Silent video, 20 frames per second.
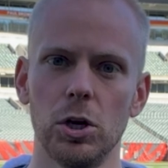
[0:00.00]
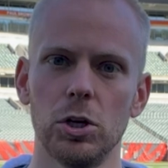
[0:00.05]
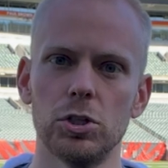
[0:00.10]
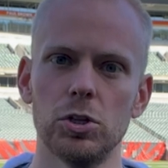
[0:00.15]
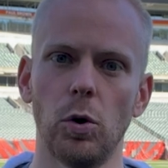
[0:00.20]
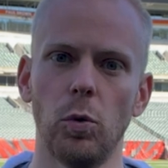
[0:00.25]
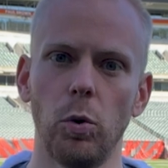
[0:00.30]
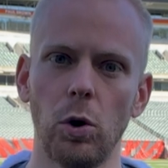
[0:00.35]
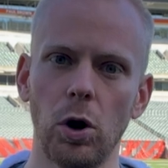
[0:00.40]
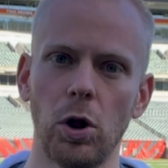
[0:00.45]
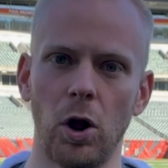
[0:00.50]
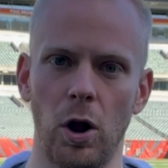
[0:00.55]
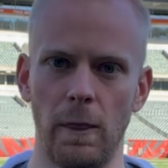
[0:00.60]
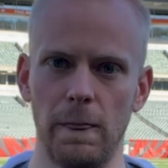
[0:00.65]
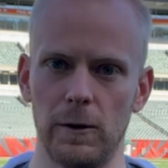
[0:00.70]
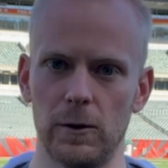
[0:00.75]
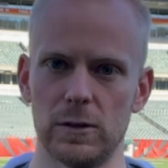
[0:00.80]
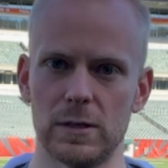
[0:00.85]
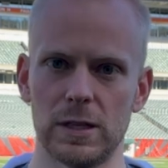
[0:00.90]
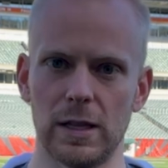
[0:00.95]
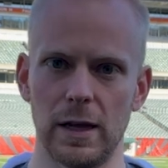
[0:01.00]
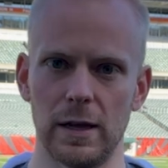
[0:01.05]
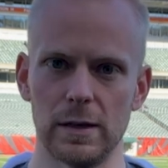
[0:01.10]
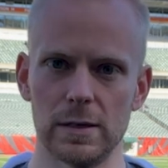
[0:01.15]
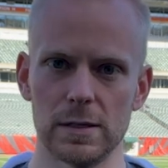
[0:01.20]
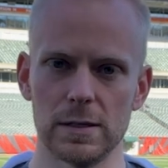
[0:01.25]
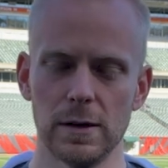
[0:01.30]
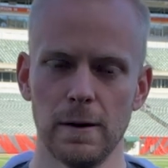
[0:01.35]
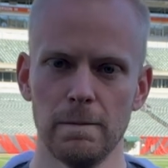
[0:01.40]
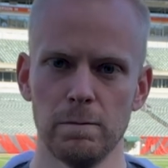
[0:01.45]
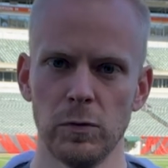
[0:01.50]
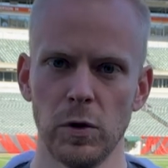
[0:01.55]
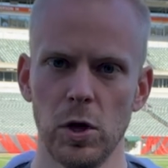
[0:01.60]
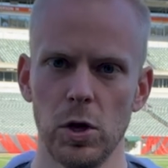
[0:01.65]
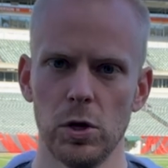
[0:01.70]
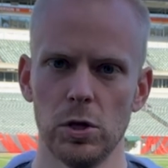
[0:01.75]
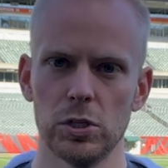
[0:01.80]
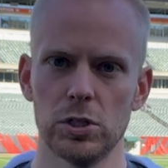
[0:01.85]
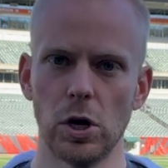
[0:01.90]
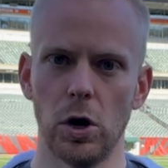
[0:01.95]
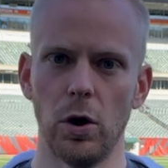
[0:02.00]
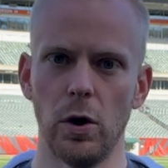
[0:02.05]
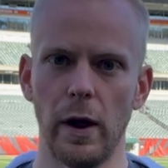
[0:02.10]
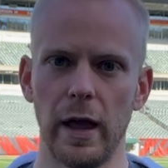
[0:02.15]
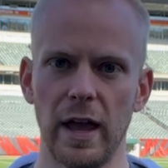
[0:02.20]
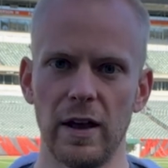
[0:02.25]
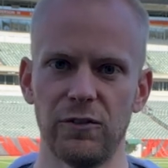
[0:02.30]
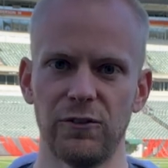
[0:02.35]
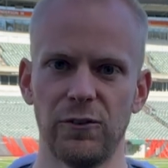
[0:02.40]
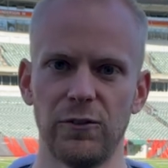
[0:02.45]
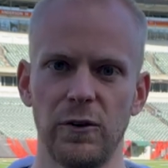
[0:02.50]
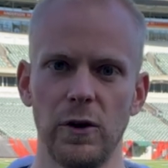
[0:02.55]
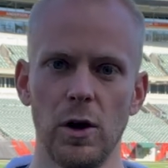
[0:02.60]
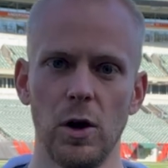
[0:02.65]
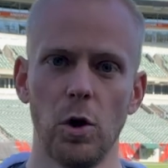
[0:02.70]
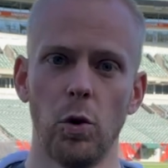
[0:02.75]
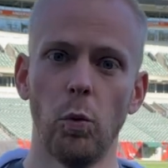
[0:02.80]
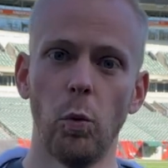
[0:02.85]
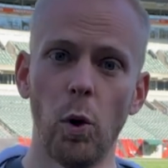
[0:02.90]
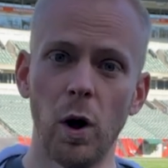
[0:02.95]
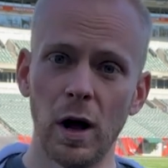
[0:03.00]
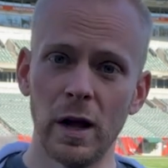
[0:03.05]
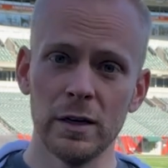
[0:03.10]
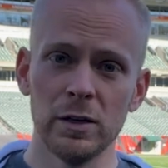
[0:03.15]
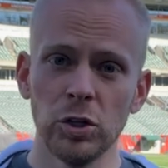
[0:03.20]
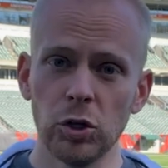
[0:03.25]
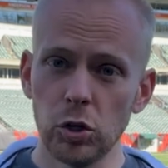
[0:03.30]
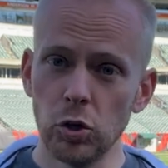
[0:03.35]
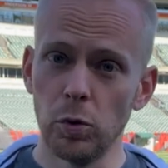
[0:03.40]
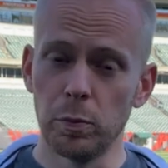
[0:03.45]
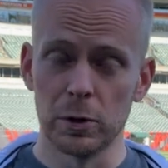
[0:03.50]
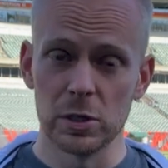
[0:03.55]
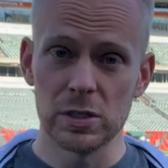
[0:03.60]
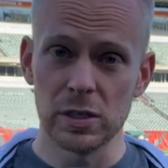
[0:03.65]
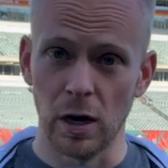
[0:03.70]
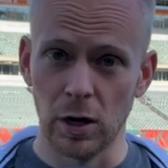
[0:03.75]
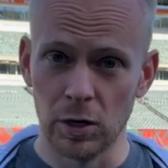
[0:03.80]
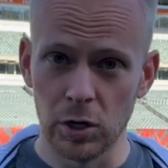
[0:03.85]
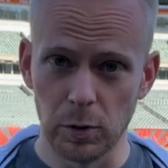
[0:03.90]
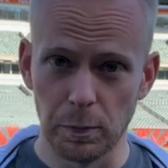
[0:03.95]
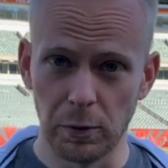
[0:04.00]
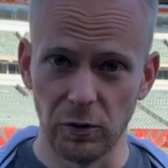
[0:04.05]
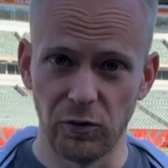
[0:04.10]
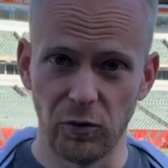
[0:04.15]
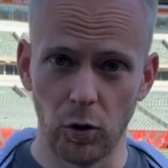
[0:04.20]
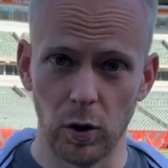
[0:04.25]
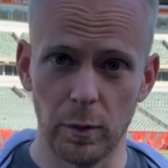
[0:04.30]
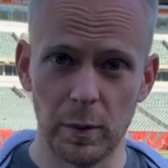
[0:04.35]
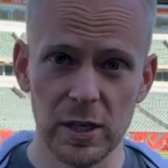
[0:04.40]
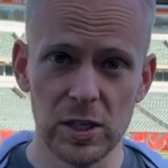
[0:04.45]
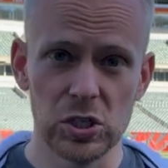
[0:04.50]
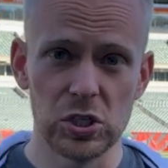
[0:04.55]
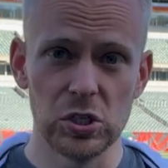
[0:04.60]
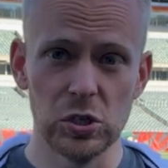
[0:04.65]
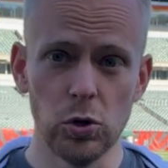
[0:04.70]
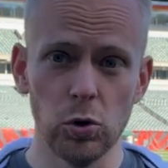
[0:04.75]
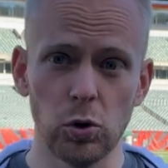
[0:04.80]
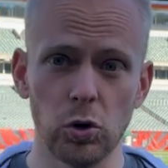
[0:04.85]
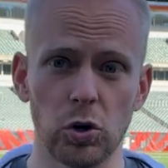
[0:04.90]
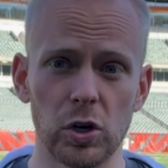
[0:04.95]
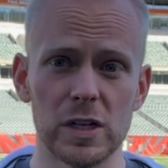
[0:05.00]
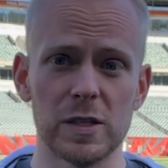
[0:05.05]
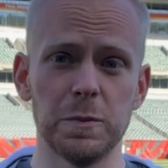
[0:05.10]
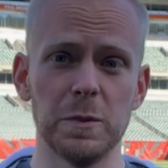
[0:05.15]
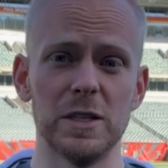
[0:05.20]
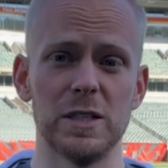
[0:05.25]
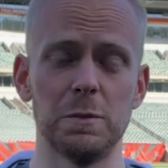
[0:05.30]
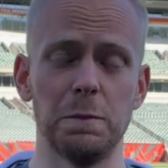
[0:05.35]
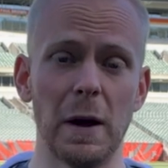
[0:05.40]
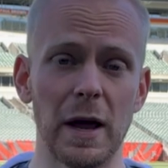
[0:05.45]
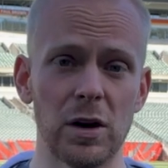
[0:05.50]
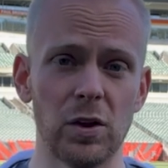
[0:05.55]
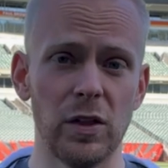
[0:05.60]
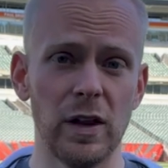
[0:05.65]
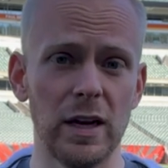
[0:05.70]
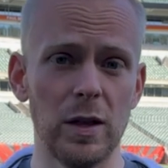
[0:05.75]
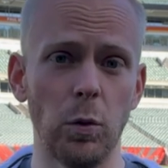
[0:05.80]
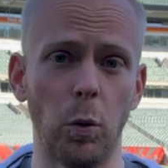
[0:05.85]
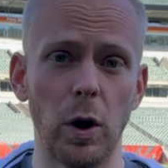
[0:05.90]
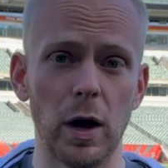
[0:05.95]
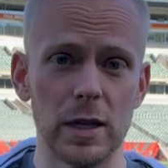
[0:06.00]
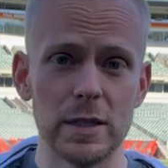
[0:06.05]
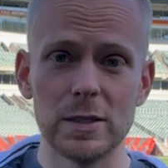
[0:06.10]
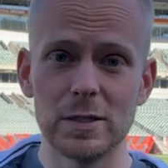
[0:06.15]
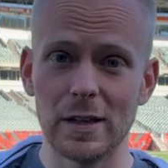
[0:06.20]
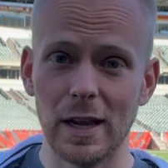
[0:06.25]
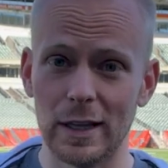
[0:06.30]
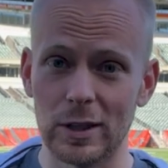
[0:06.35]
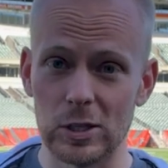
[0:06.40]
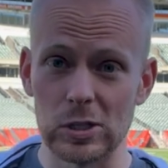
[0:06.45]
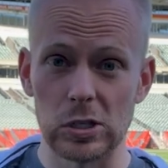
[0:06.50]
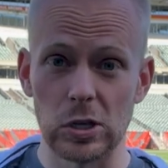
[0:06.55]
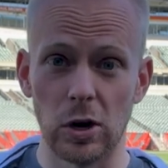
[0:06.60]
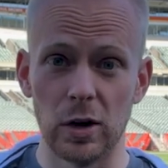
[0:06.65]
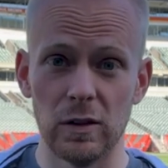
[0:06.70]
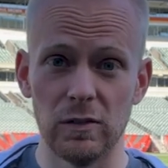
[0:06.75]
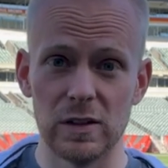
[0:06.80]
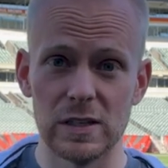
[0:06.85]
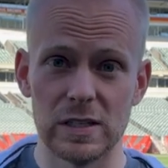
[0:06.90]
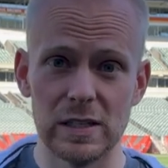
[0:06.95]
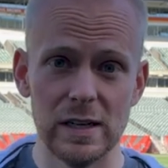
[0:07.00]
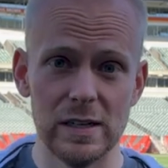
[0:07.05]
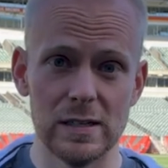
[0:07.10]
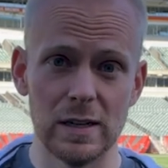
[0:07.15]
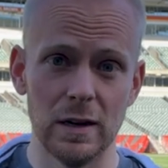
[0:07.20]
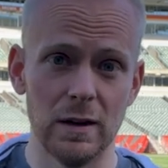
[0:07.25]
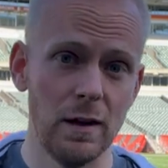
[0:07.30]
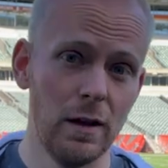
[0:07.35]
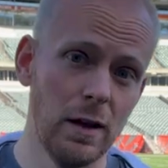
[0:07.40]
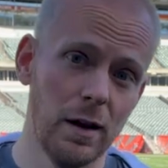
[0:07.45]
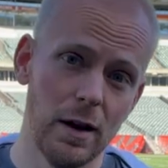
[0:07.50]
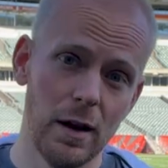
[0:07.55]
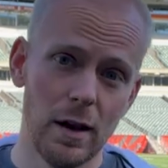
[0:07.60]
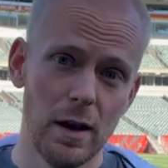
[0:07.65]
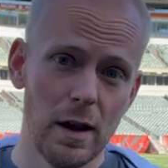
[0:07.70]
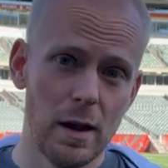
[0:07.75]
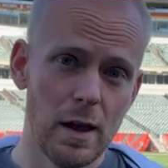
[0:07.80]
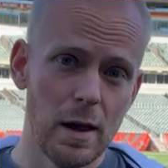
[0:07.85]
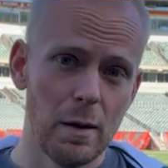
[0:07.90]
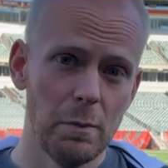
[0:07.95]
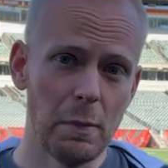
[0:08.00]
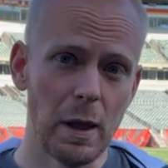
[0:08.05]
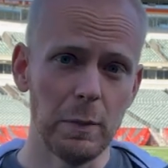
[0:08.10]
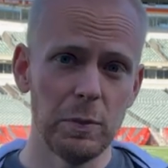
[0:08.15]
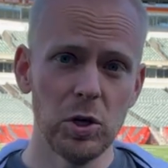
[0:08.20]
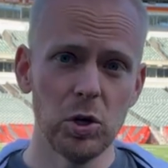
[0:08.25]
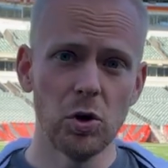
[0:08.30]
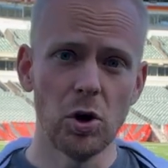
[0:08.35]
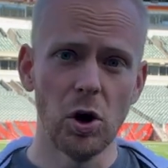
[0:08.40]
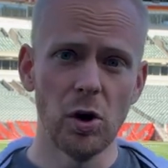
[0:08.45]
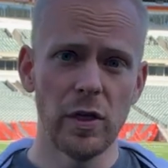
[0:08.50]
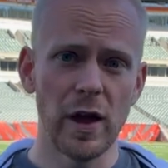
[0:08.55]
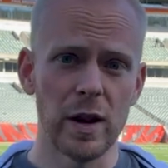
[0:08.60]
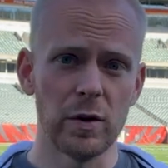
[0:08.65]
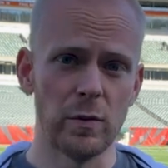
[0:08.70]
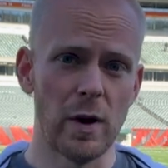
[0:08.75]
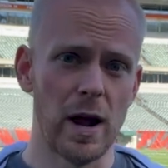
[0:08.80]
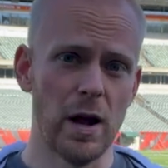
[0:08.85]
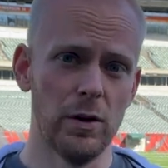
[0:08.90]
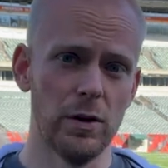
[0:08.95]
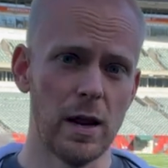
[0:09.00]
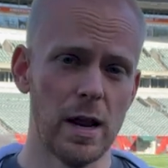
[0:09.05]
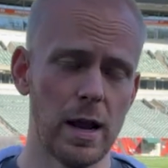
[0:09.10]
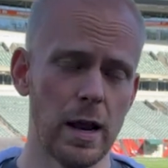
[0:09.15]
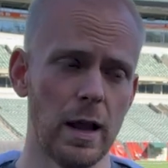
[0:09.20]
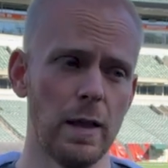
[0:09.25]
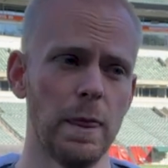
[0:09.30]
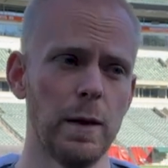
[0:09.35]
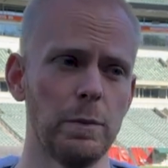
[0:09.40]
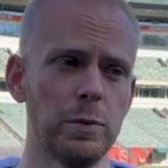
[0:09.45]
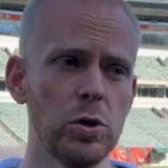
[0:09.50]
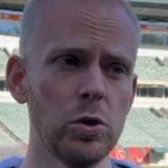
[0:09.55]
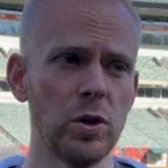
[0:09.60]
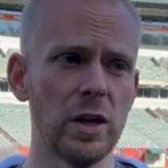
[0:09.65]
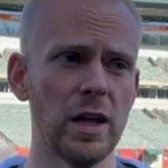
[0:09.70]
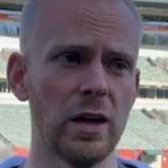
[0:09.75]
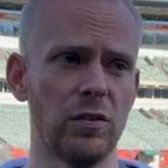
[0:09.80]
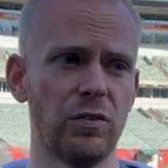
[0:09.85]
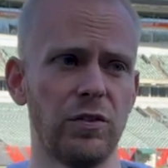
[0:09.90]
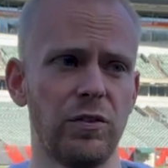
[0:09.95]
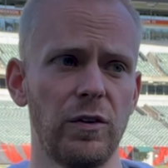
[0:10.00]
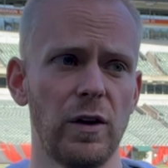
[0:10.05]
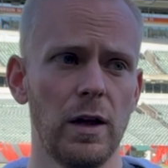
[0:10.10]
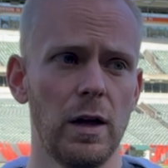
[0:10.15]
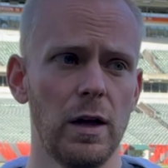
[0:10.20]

to work on those things. So if one, Huber's underperforming, two, Chrisman's better than he was at the start of the season, maybe you go that route. In the beauty of